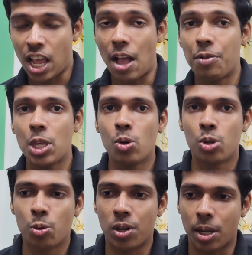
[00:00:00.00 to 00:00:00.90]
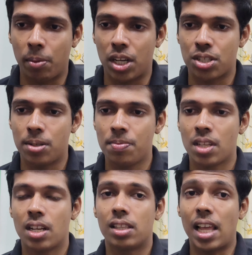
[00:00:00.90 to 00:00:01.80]
every YouTube recommendation,
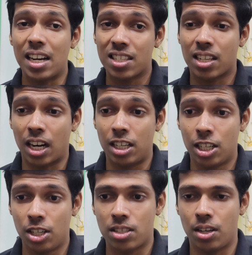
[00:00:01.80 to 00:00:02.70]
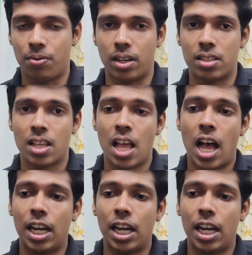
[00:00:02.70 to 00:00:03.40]
that's continuous inference.